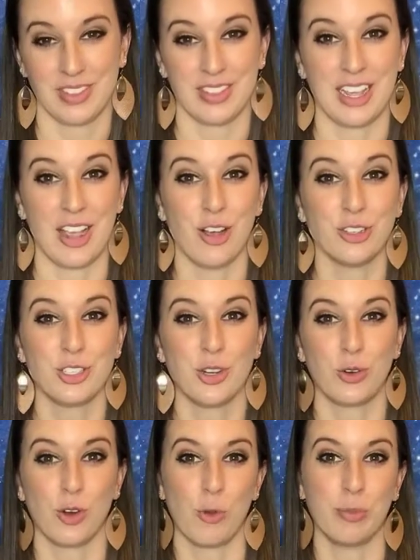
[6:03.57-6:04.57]
They also
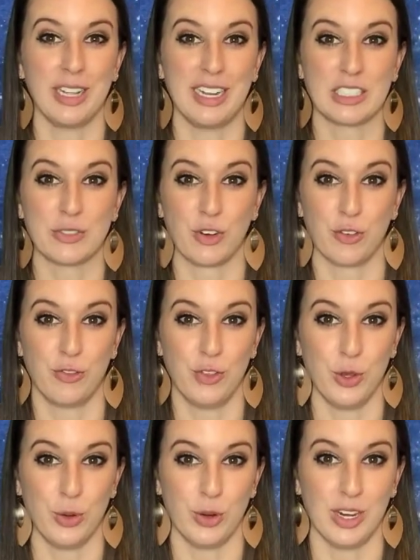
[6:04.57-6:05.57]
grow plants for
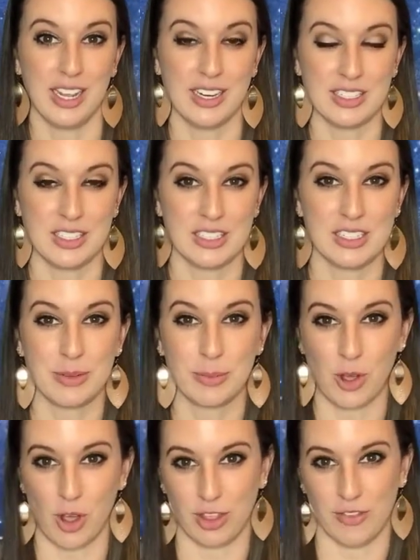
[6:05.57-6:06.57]
food in a system
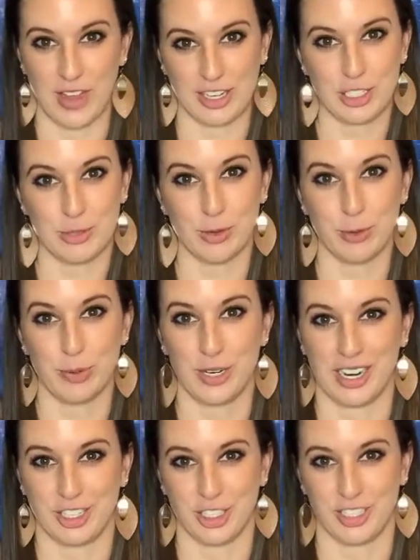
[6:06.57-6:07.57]
called the Vegetable
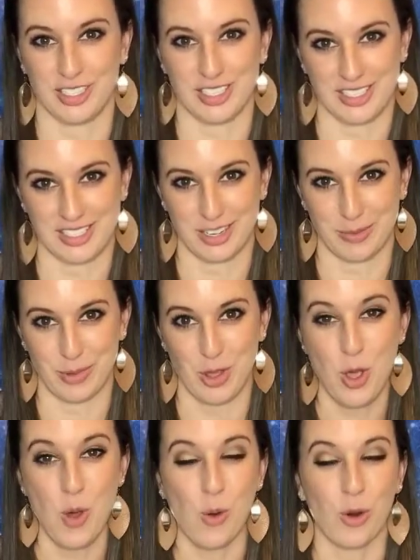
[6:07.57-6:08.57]
Production System,
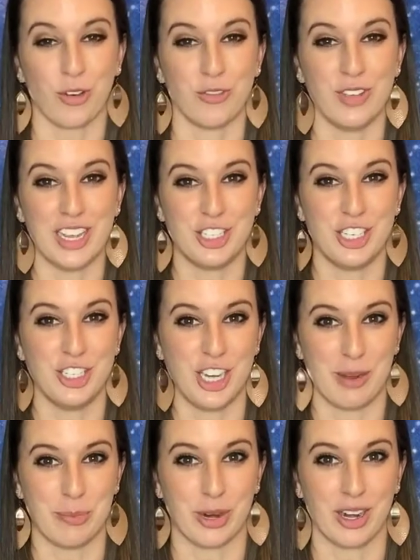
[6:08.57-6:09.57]
or veggie
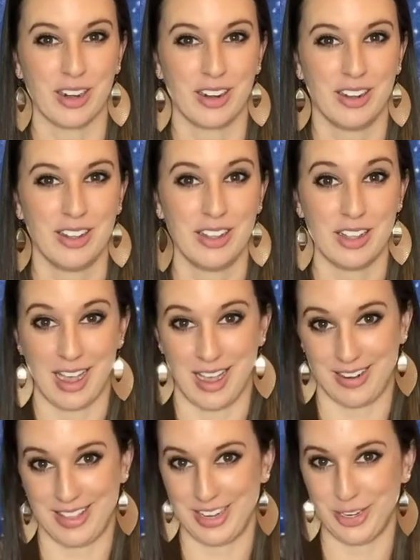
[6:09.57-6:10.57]
chamber.
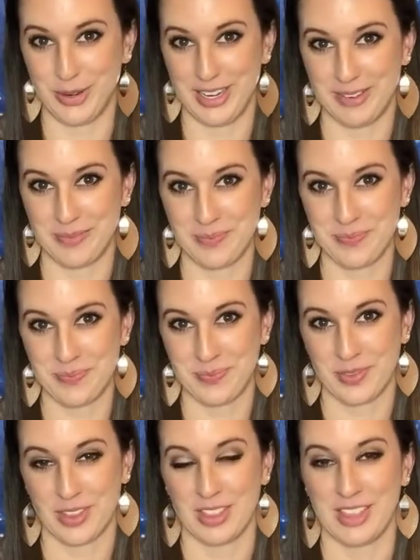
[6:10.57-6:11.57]
How do they do it?
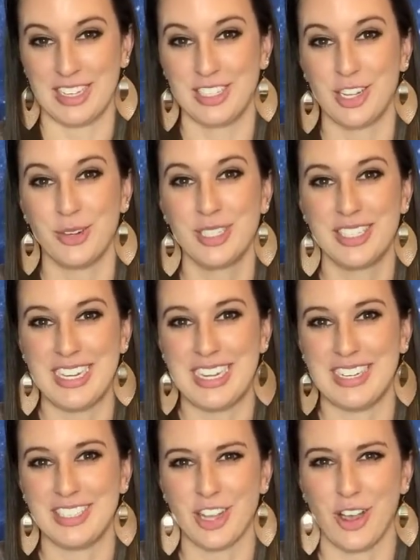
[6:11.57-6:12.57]
They sow
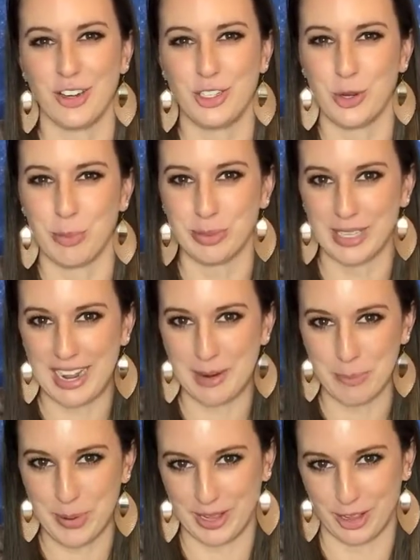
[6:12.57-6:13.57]
seeds onto a
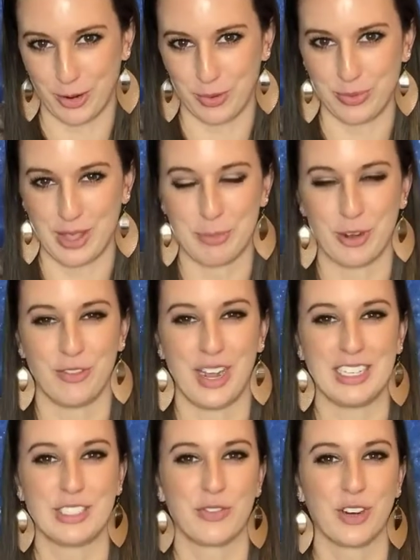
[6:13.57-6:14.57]
plant pillow that
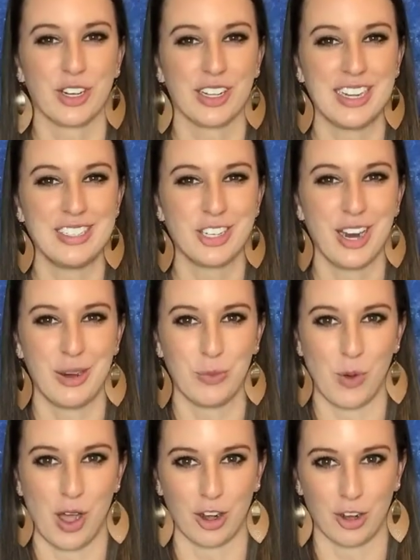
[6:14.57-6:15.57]
provides fertilizer and
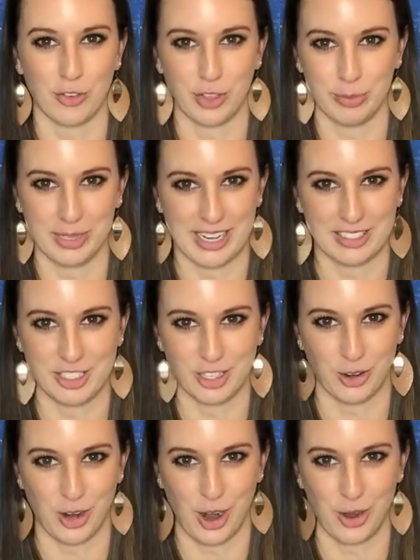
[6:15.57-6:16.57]
water for the plants to
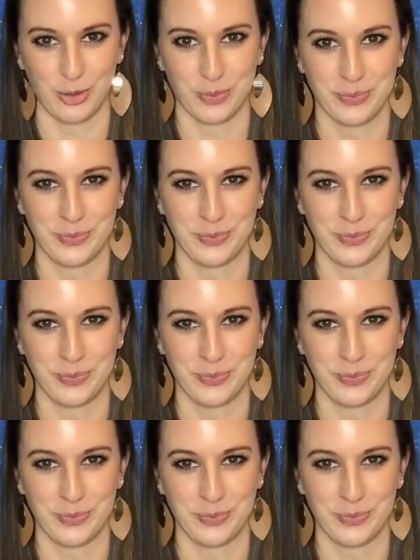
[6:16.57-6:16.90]
grow.